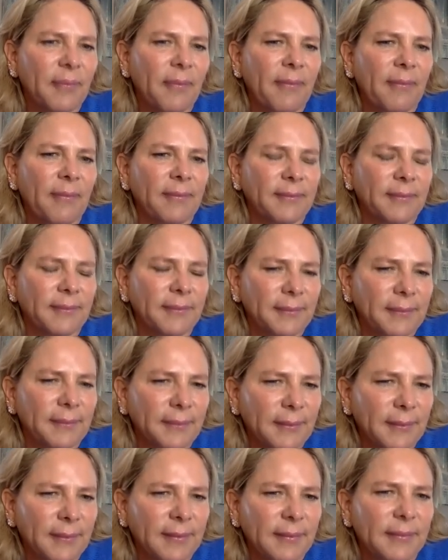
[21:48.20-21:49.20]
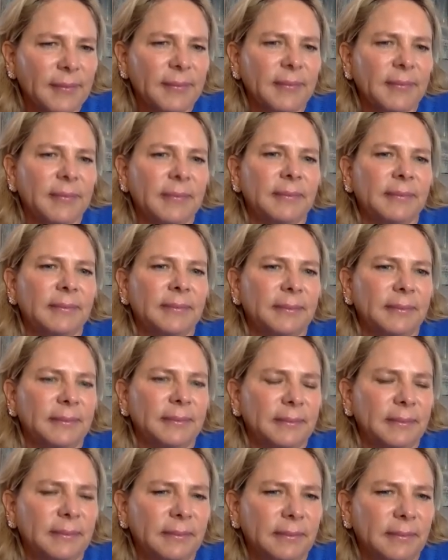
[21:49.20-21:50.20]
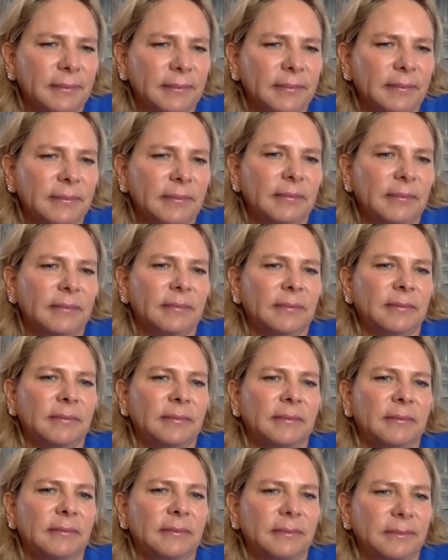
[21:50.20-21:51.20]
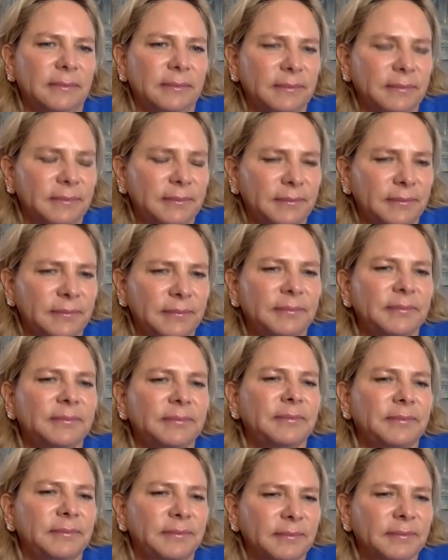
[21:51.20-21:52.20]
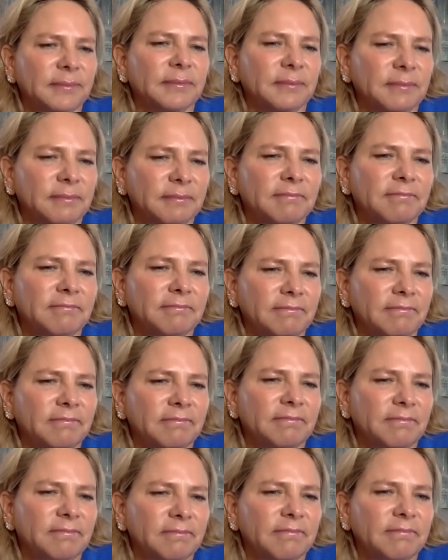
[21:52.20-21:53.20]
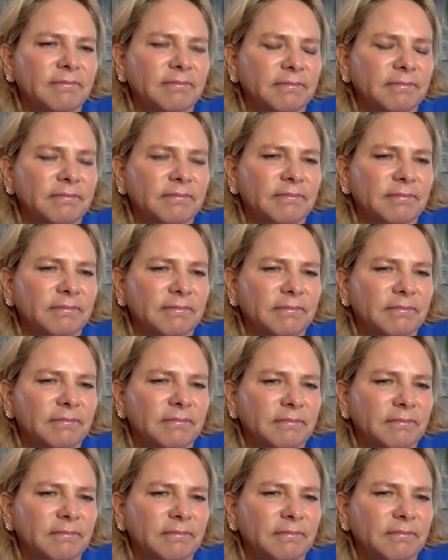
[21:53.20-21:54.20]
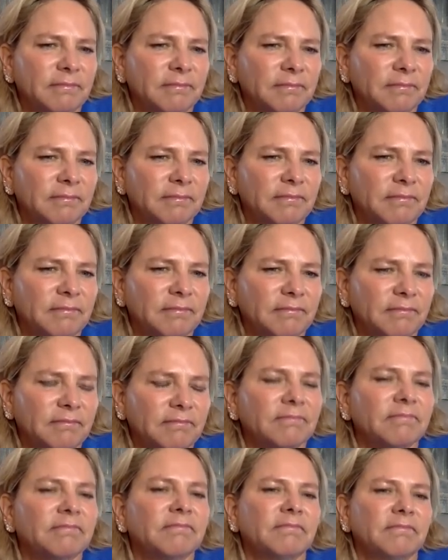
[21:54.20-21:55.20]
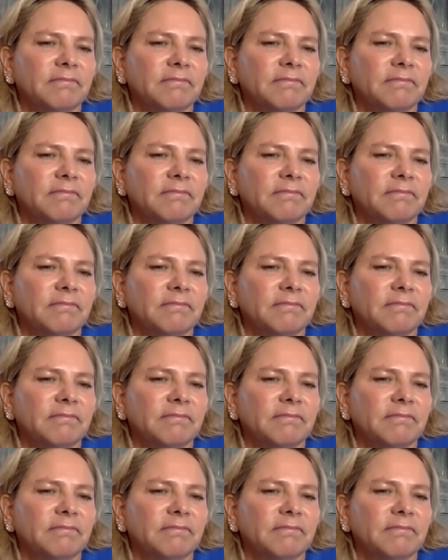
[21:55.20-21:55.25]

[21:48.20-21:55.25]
(silent)